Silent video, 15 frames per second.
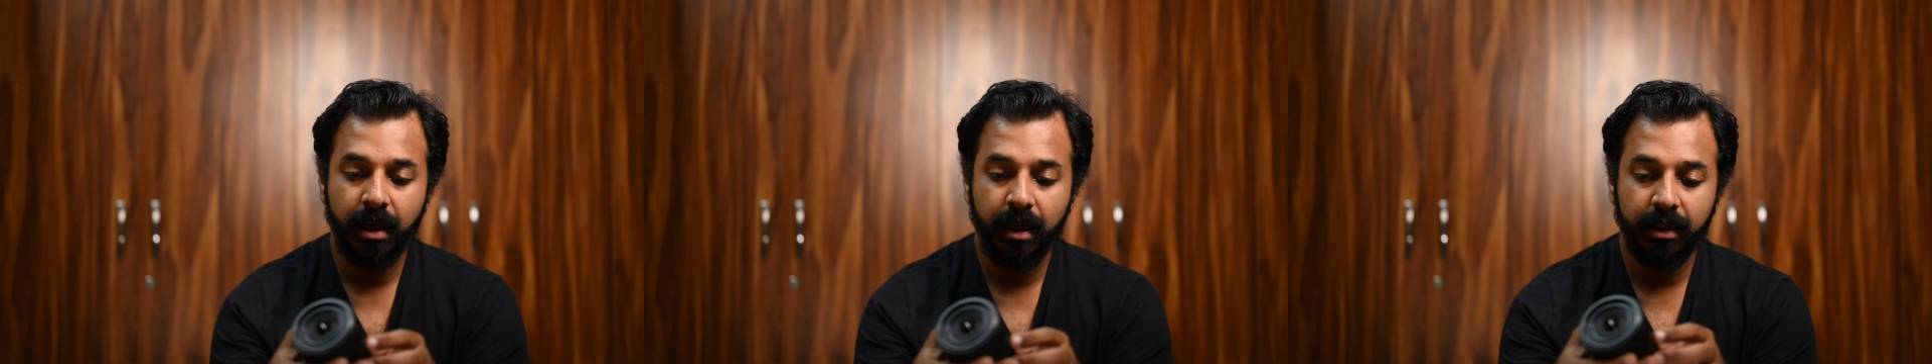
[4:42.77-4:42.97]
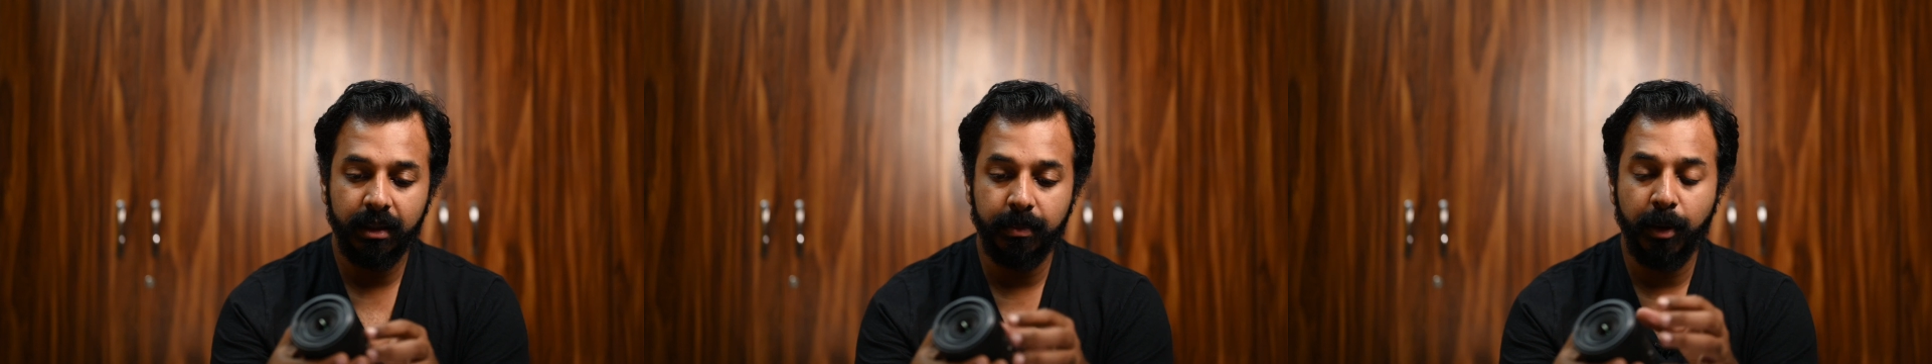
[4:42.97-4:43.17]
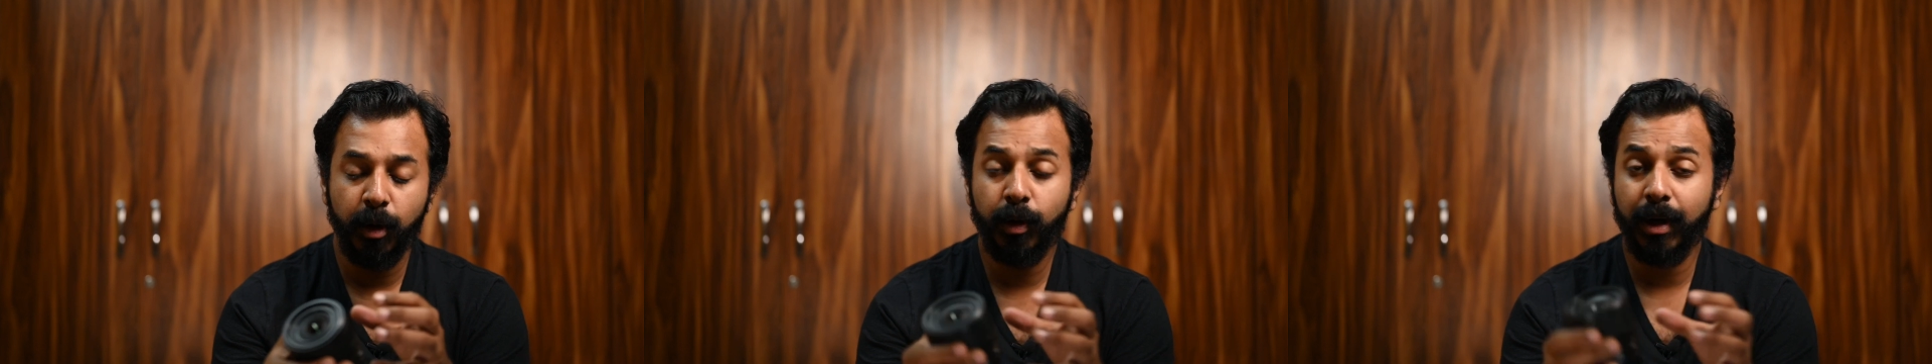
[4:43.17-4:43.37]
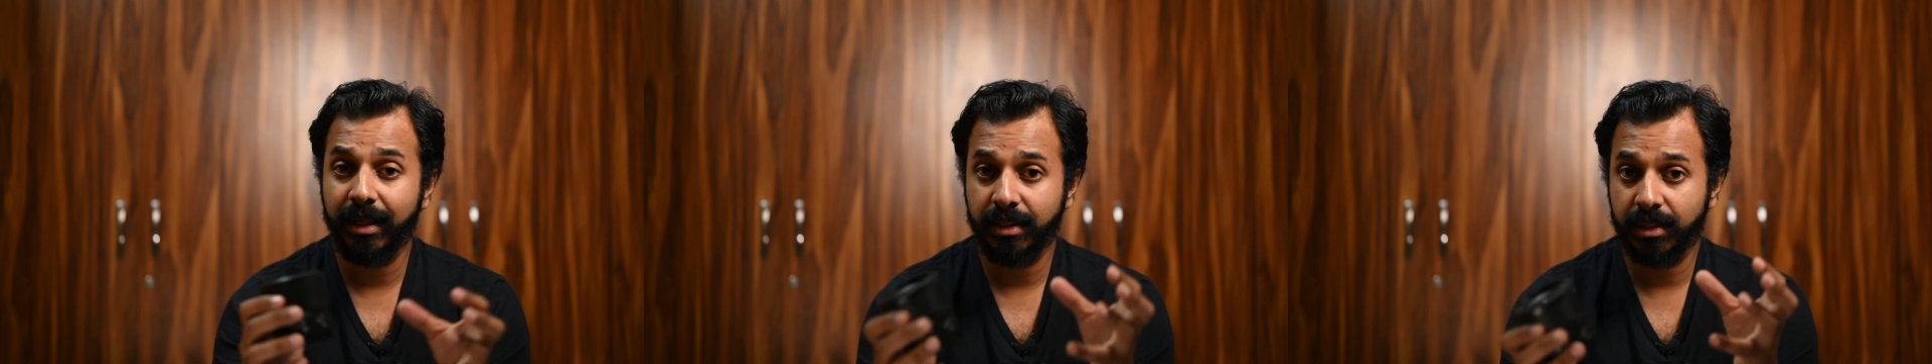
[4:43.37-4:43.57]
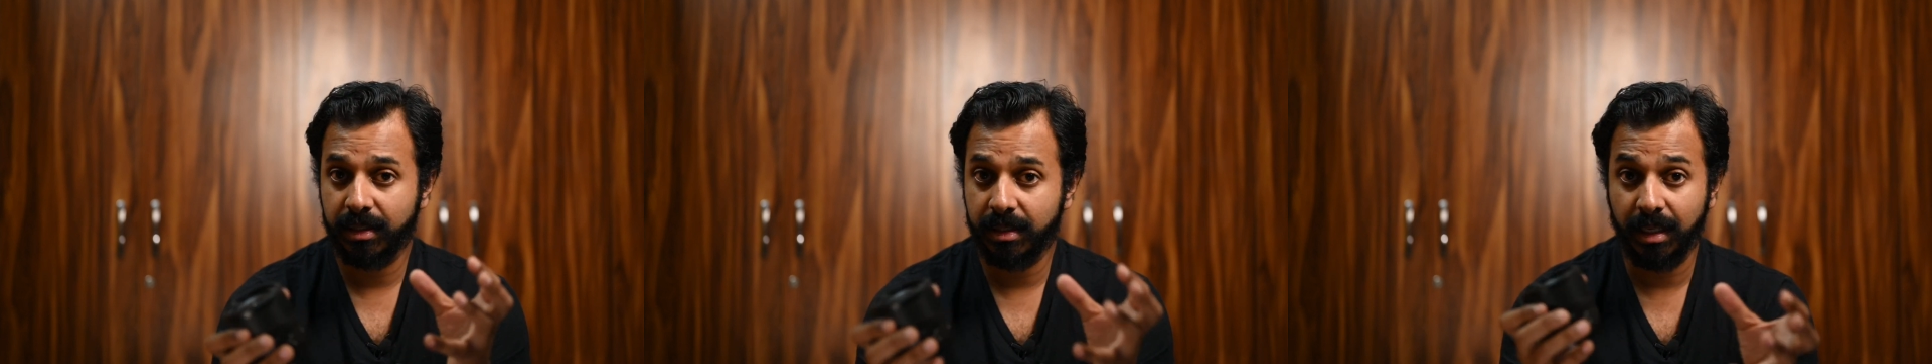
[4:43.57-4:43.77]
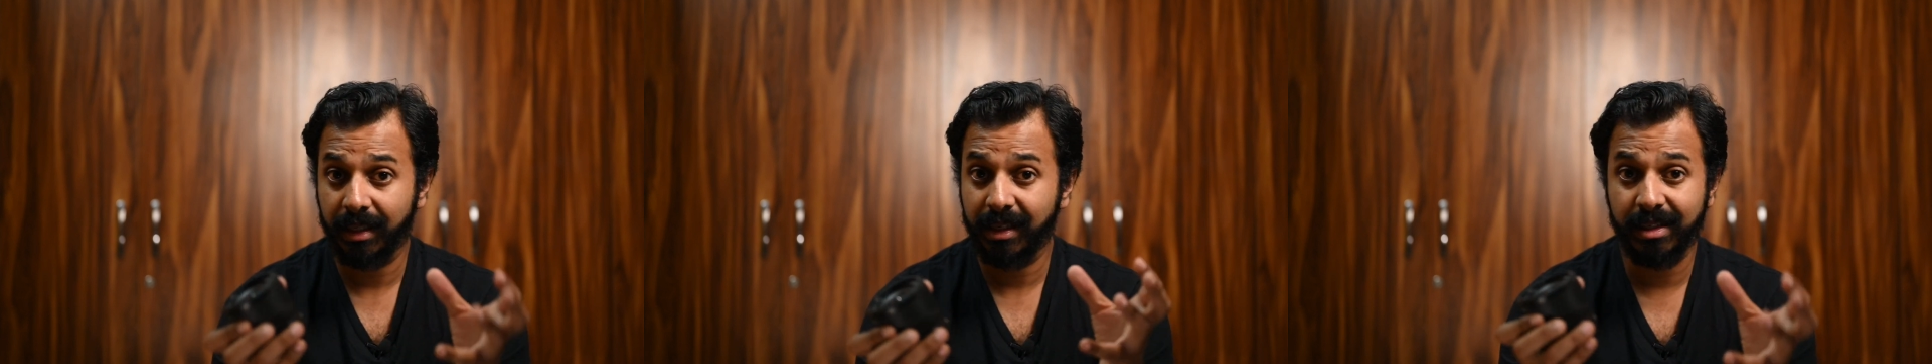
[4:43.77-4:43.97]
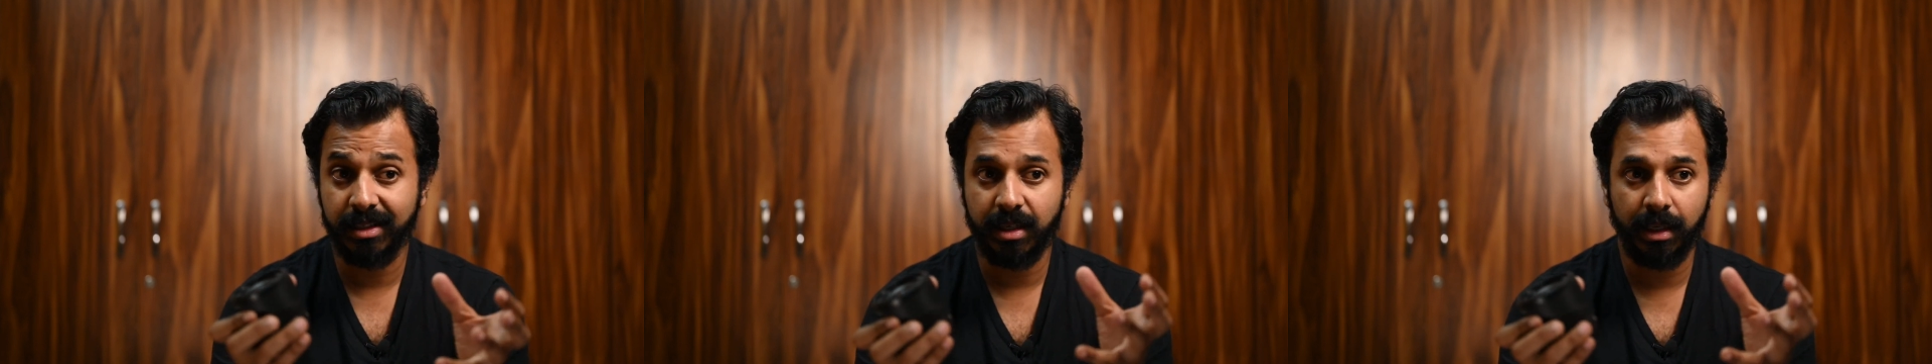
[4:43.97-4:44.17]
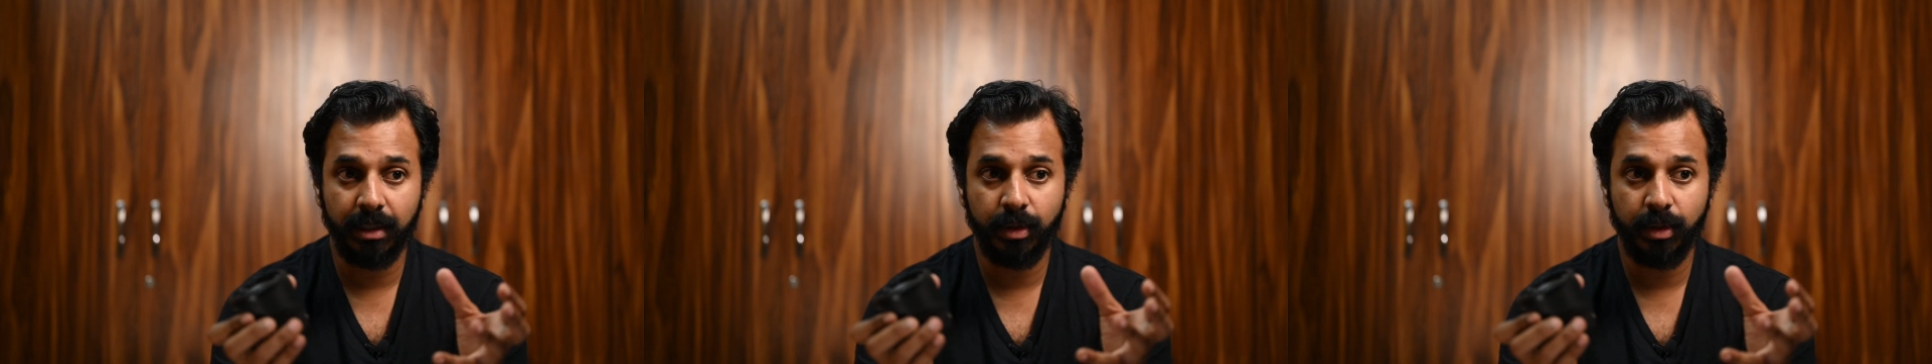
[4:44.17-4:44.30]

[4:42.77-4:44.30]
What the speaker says: the bokeh circles are